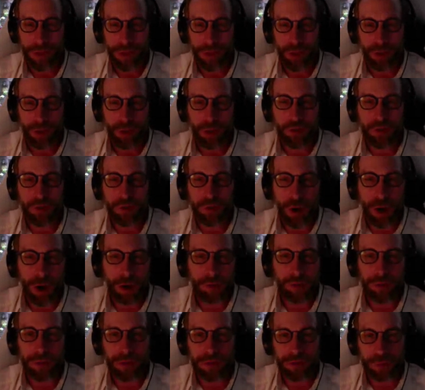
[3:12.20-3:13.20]
You could
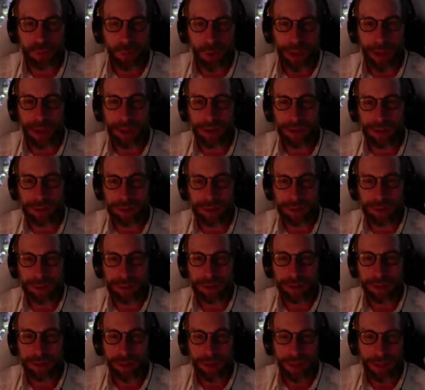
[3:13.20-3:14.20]
start this way,
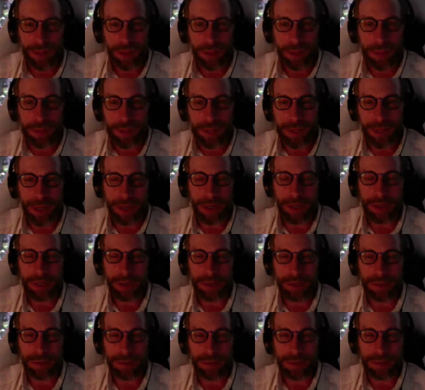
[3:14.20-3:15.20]
in the
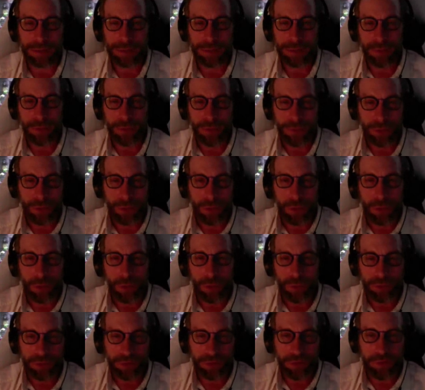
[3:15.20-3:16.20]
beginning,
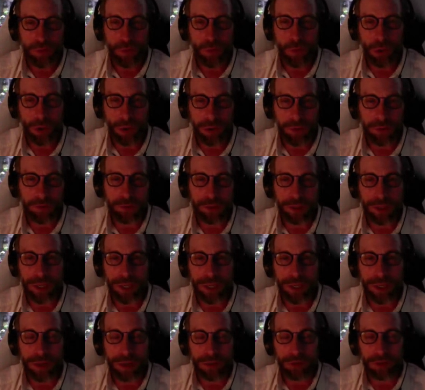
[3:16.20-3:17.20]
which is the words in
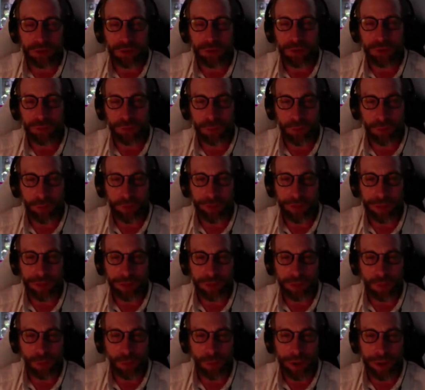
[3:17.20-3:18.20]
English for the,
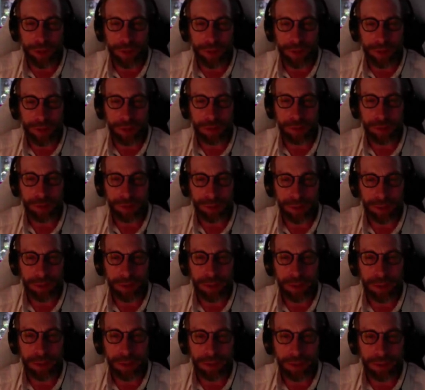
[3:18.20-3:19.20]
the way the, the
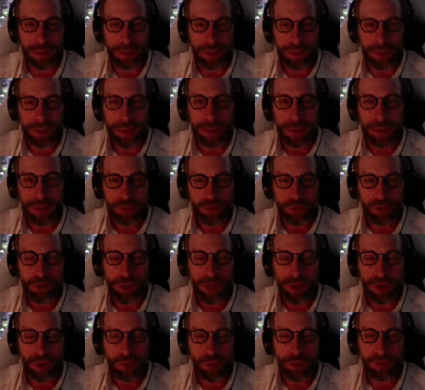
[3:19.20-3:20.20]
uh,
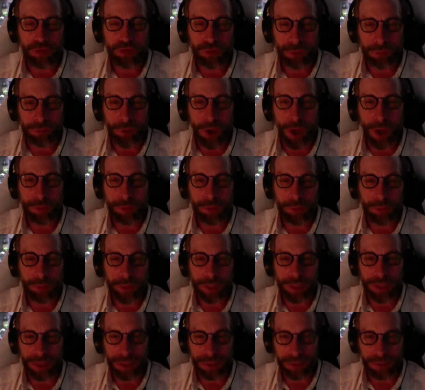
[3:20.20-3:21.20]
Judeo-Christian Bible
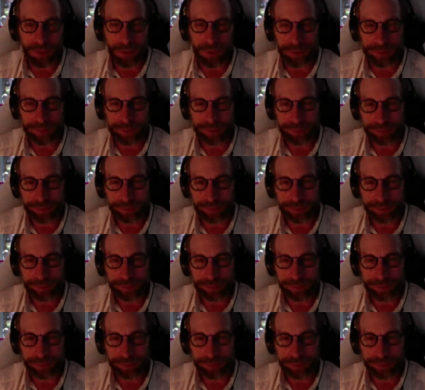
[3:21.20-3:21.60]
begins.